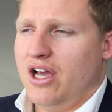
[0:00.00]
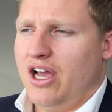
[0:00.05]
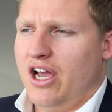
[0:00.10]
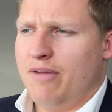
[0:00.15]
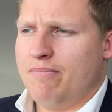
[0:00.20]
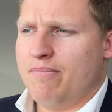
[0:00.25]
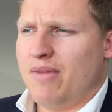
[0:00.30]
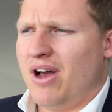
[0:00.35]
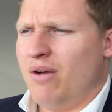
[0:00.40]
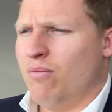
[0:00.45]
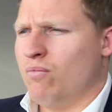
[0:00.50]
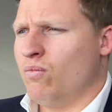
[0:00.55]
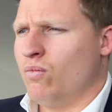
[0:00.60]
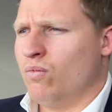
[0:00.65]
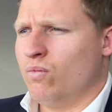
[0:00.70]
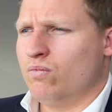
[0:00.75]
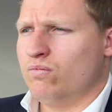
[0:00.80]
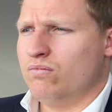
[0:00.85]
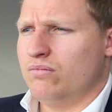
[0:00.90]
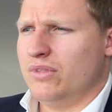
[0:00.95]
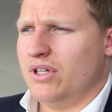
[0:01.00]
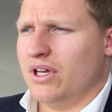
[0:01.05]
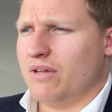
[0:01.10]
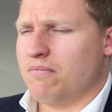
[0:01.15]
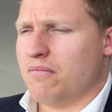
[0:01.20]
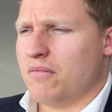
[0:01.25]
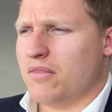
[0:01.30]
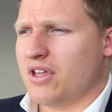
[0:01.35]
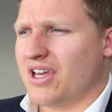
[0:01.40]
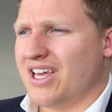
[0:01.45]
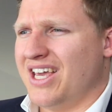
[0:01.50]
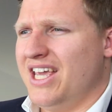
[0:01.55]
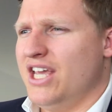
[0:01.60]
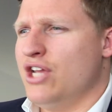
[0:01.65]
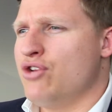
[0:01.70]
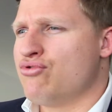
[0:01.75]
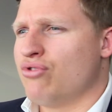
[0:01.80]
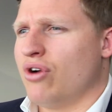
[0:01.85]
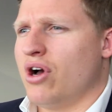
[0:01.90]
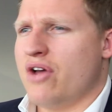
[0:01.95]
The
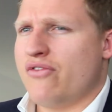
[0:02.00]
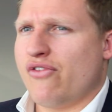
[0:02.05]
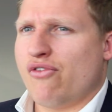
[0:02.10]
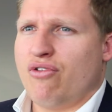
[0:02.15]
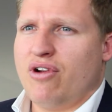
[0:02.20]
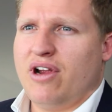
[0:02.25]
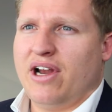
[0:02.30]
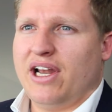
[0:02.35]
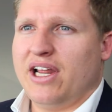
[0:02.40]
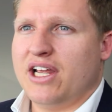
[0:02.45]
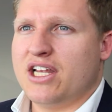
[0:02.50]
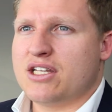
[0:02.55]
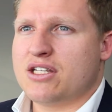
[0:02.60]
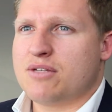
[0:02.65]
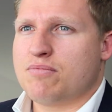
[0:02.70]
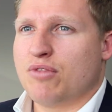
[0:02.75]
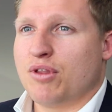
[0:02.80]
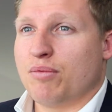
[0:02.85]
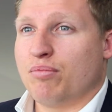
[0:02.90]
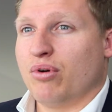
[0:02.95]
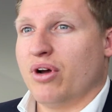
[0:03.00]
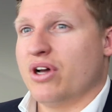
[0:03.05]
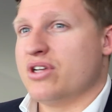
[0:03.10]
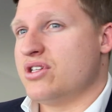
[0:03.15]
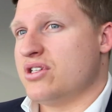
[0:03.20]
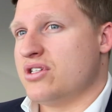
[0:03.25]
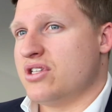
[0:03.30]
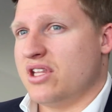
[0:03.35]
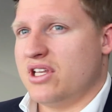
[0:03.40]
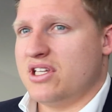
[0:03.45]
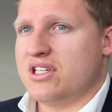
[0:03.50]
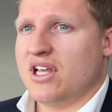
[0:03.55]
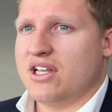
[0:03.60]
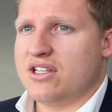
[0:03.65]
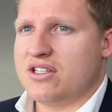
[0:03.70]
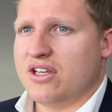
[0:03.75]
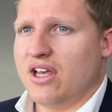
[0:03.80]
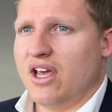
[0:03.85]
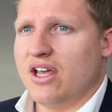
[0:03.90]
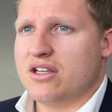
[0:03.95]
key driver really is the prices of these
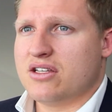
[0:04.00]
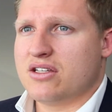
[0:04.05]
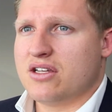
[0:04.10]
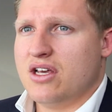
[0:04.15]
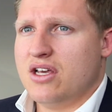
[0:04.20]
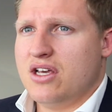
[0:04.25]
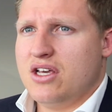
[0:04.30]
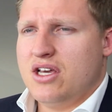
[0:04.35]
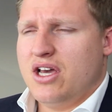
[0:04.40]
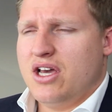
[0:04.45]
headsets.